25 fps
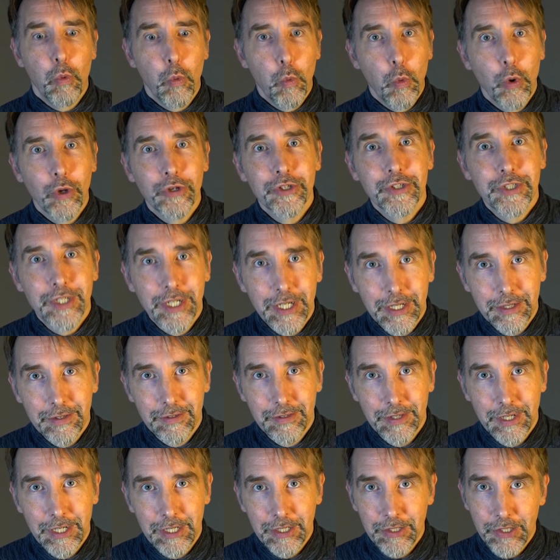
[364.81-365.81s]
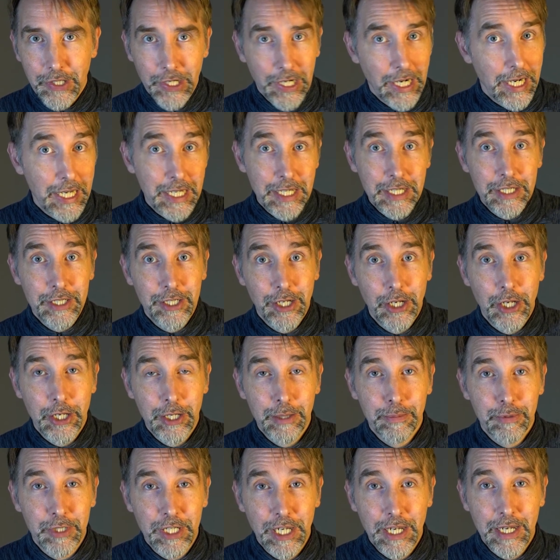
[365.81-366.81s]
wanting things that are
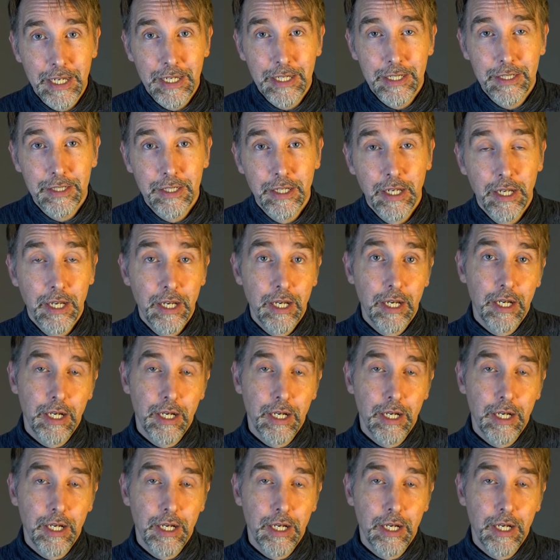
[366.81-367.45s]
easily obtained